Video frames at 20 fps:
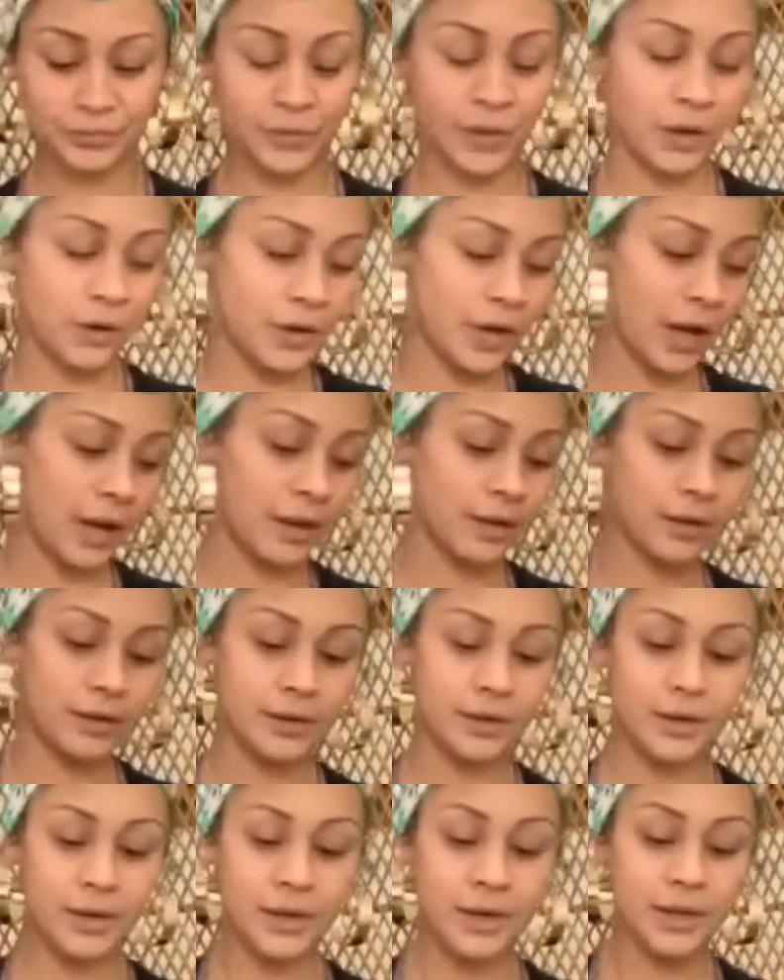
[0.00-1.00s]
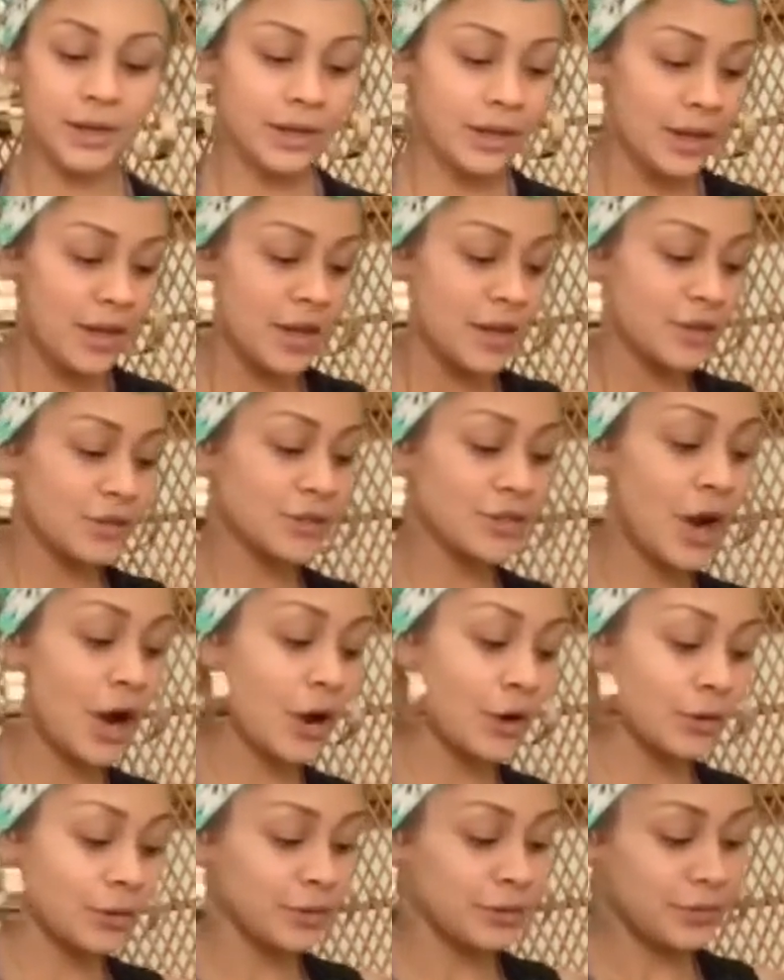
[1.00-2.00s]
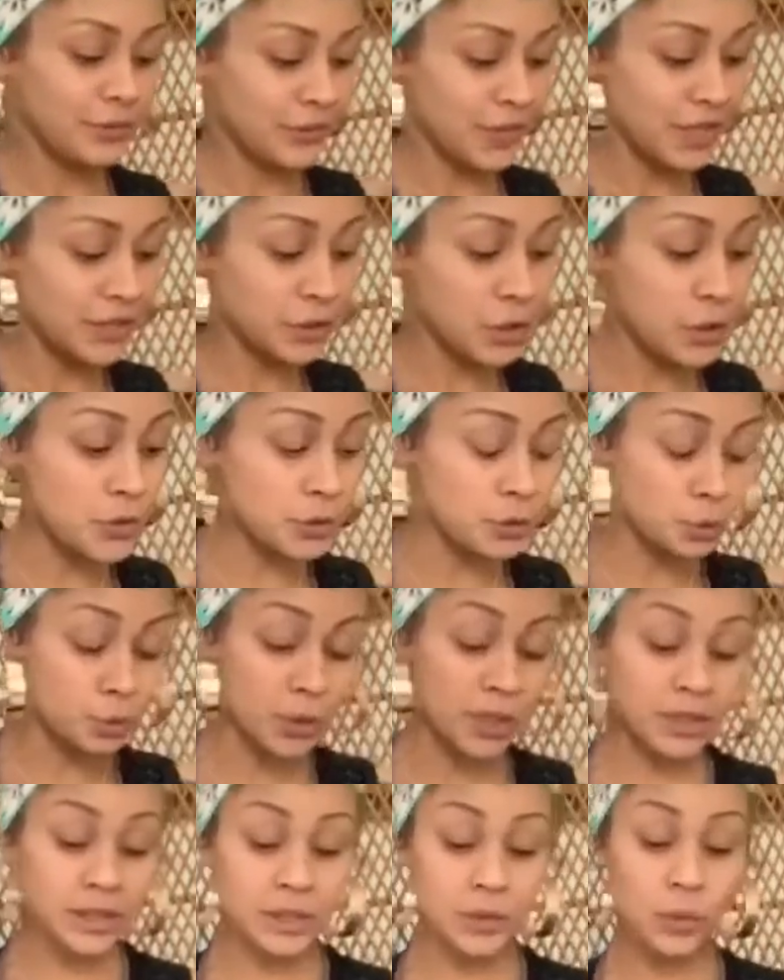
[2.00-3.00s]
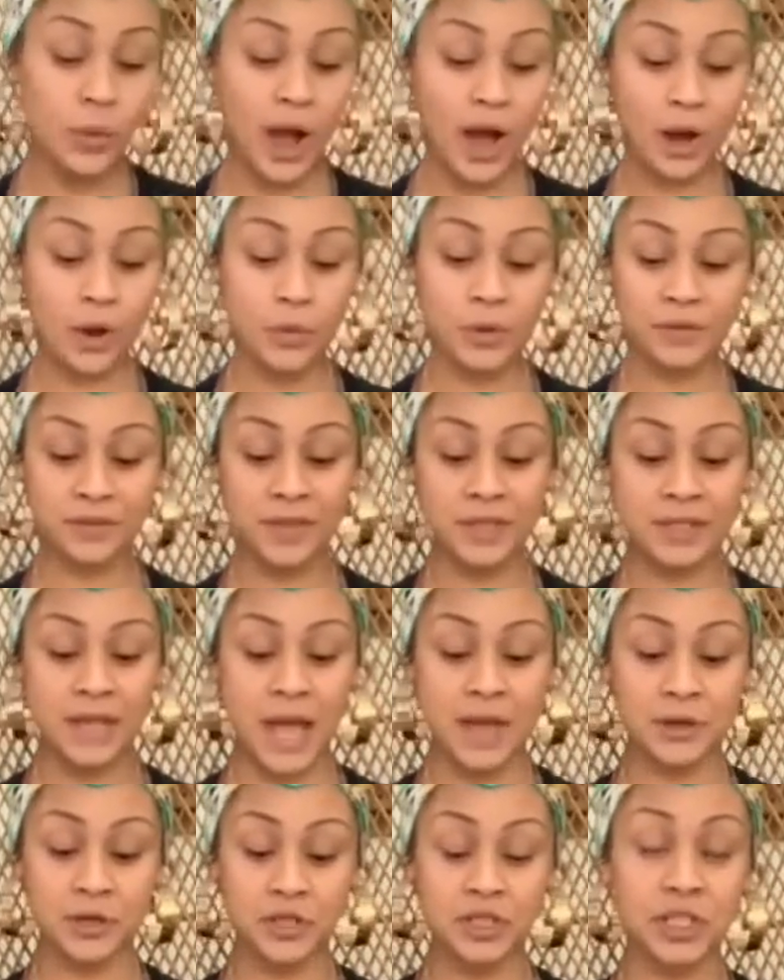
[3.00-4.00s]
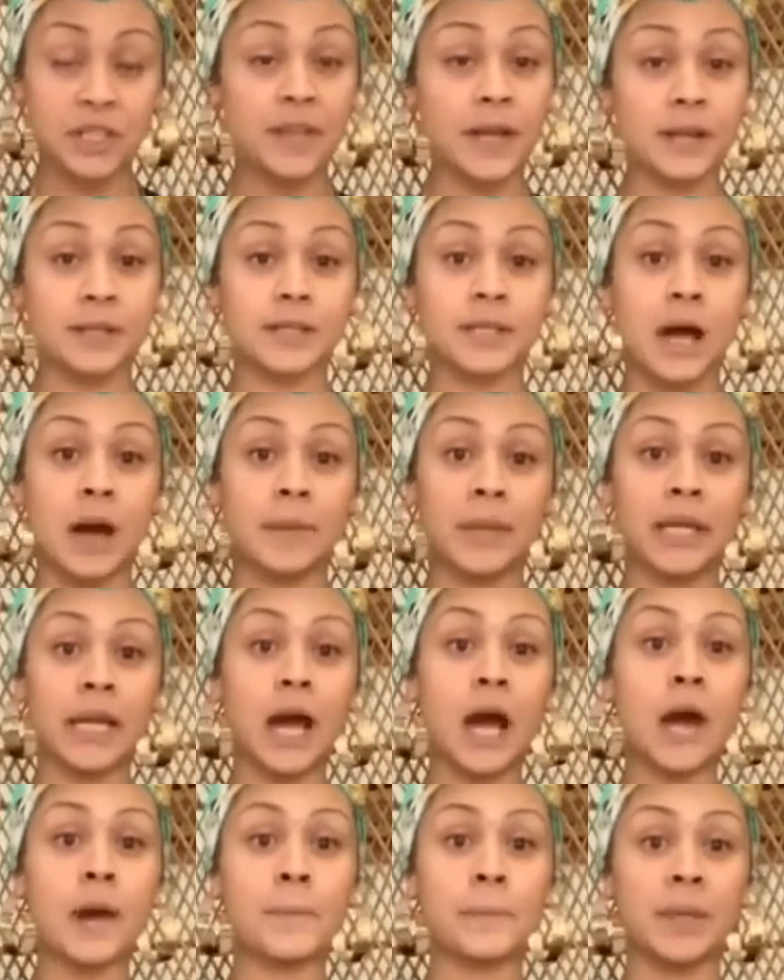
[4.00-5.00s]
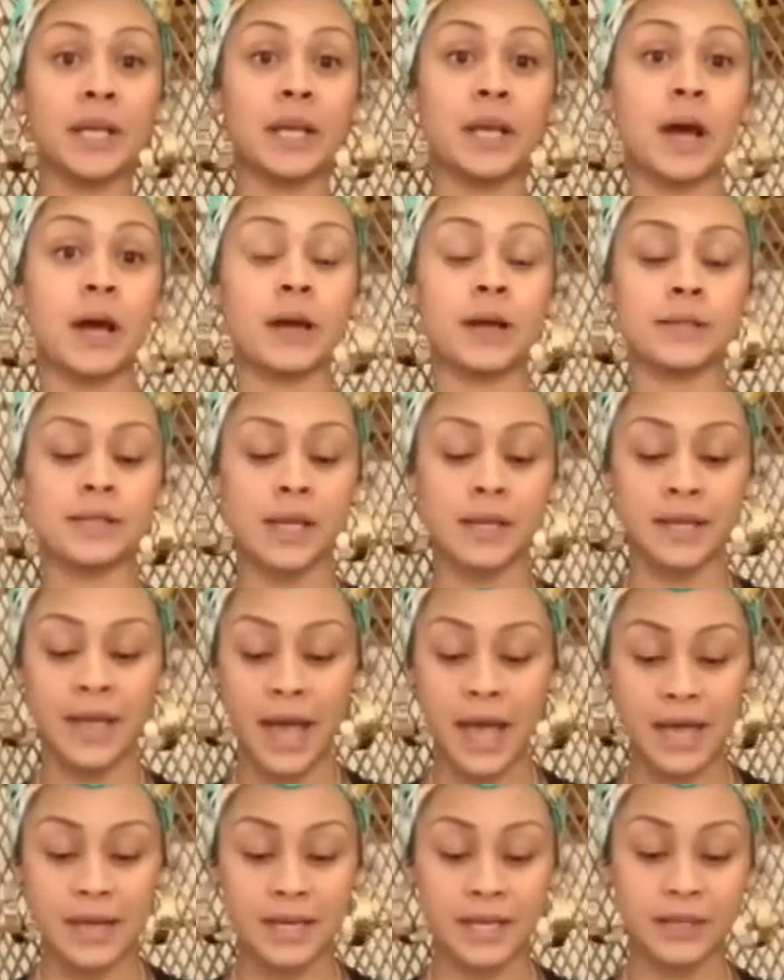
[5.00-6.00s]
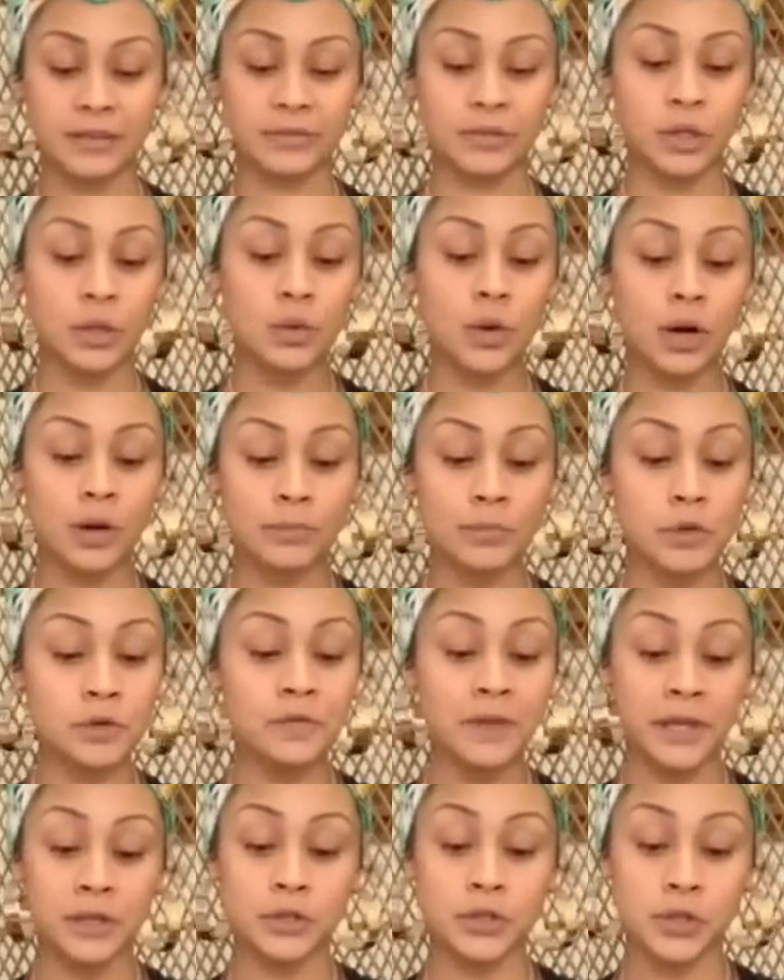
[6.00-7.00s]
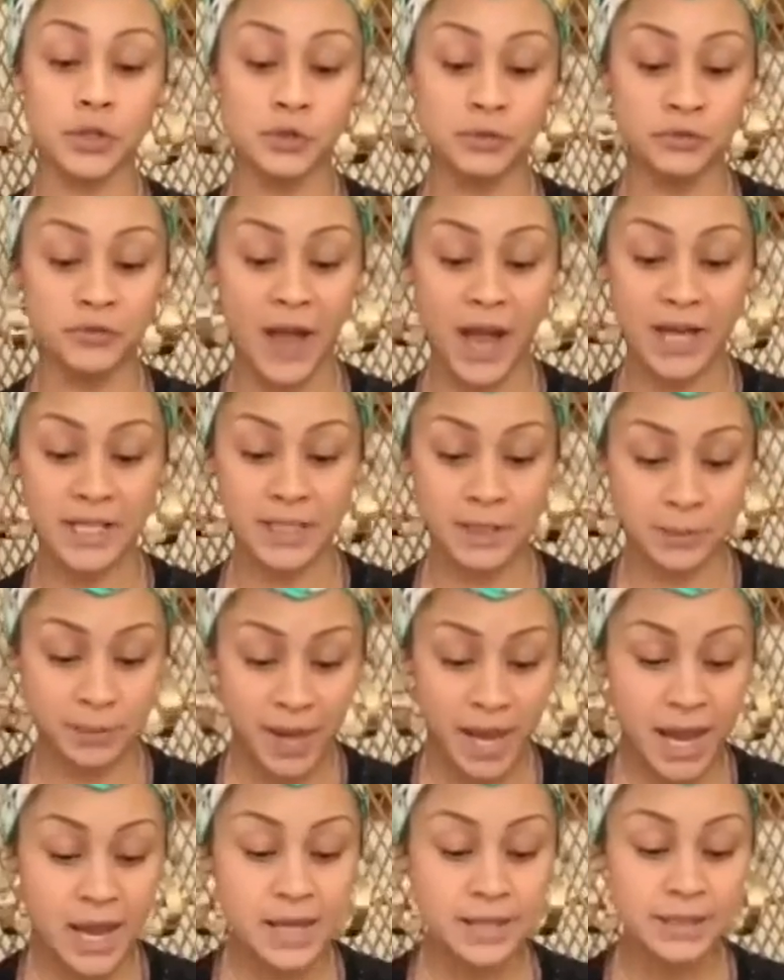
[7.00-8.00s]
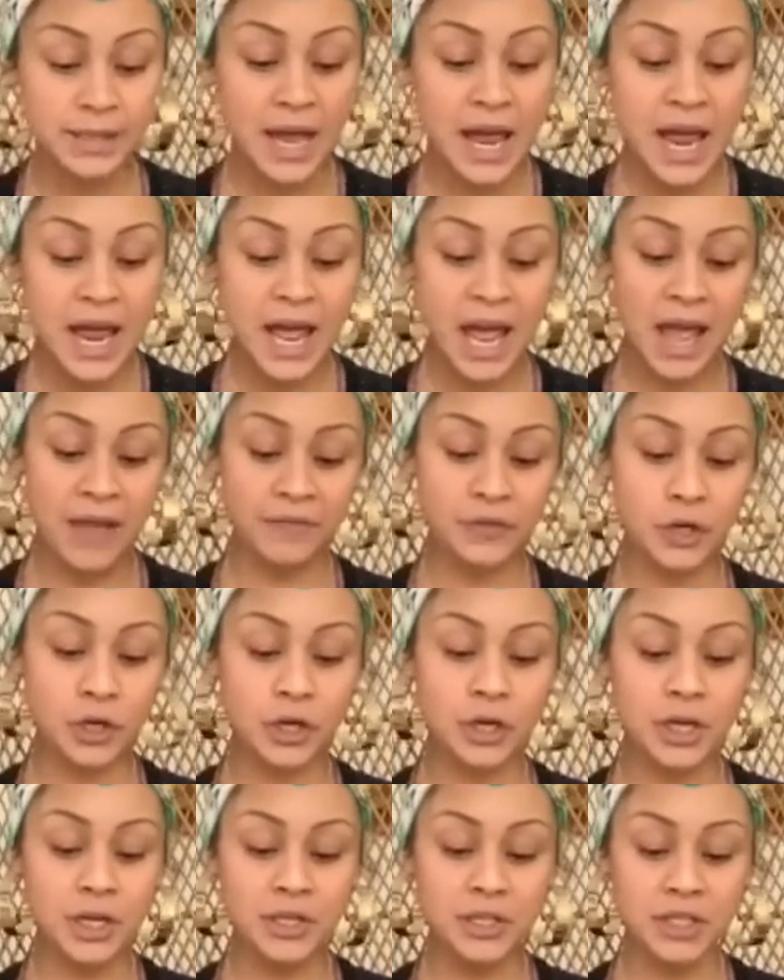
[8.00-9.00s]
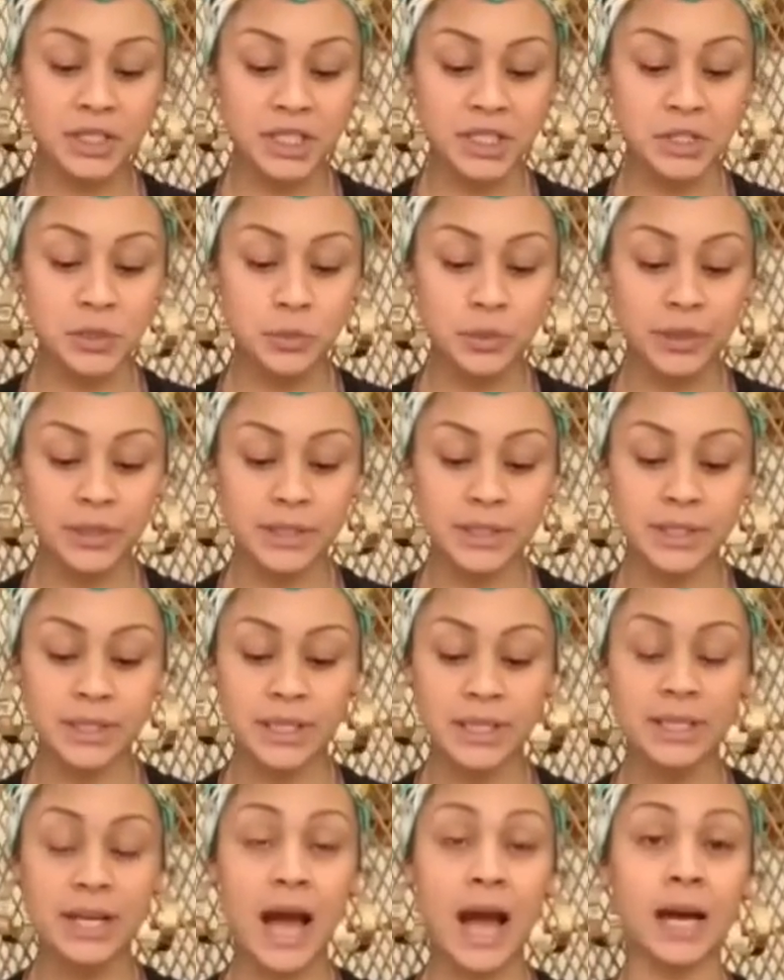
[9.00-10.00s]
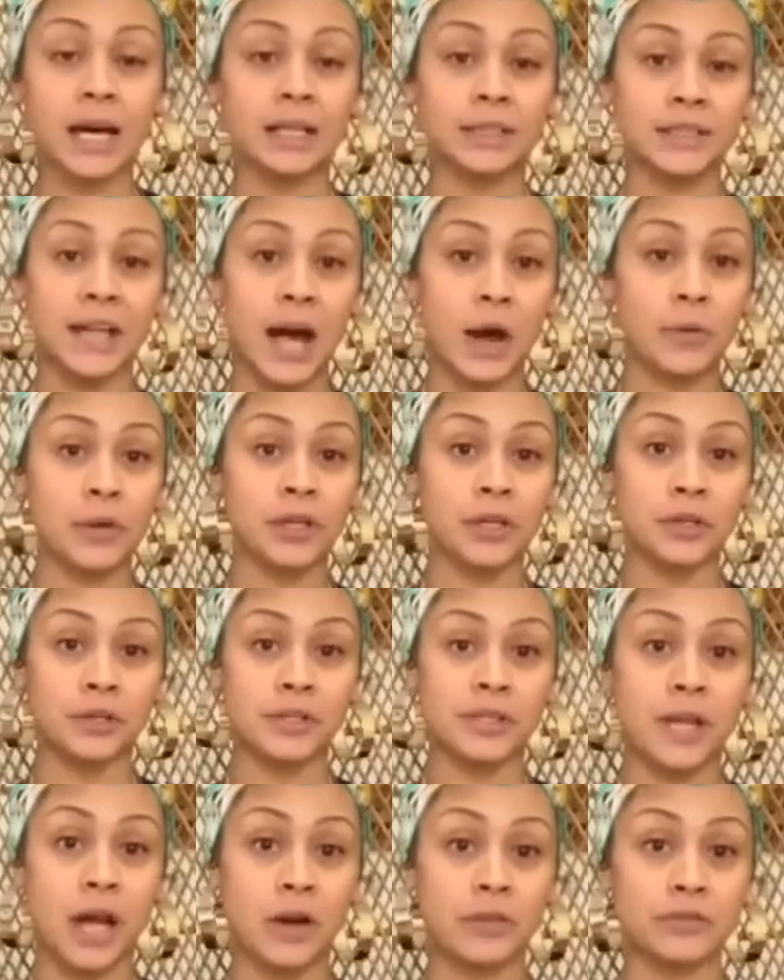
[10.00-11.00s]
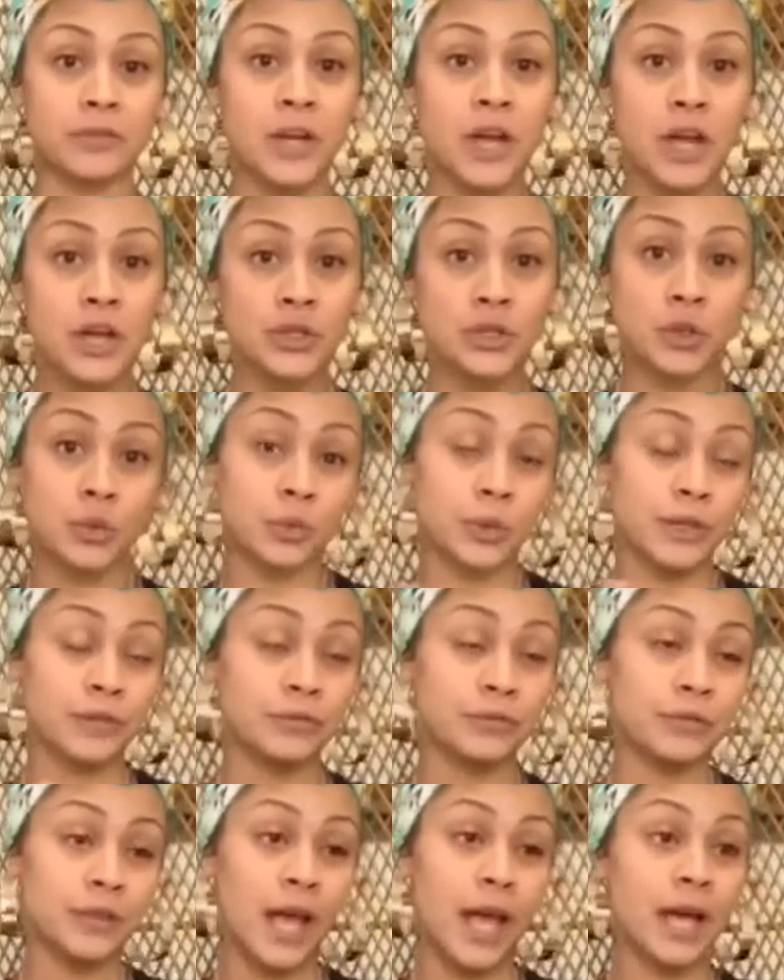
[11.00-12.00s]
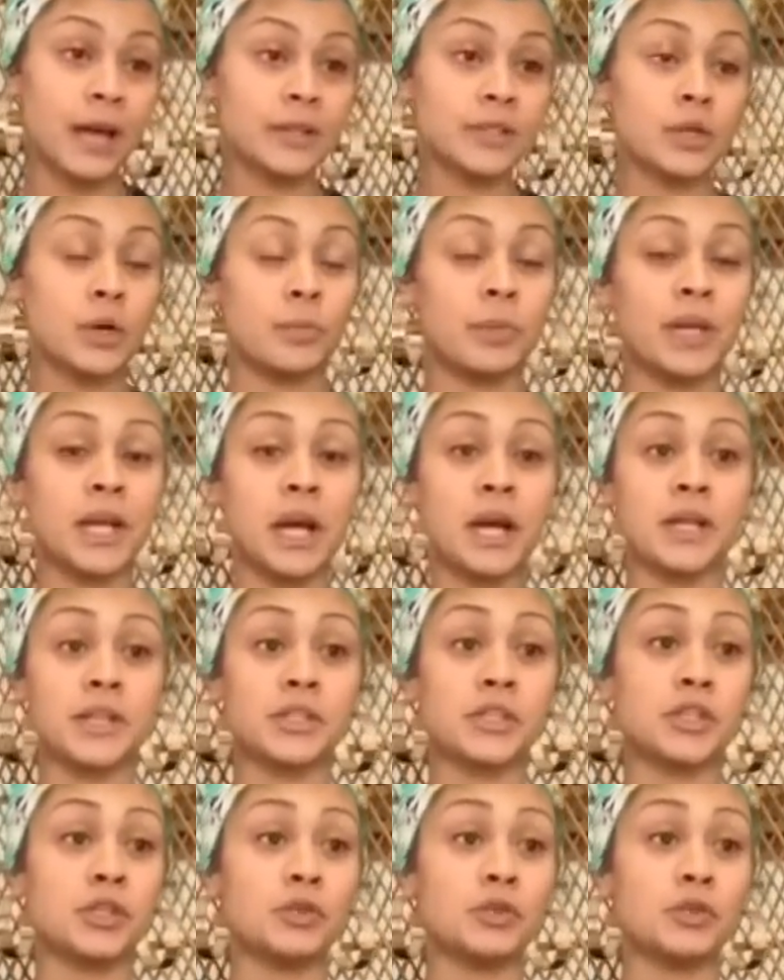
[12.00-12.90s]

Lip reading: Okay, so this goes really well with this energy that is coming up because, again, if you are moving too fast paced, if you're continuously not allowing yourself to reflect because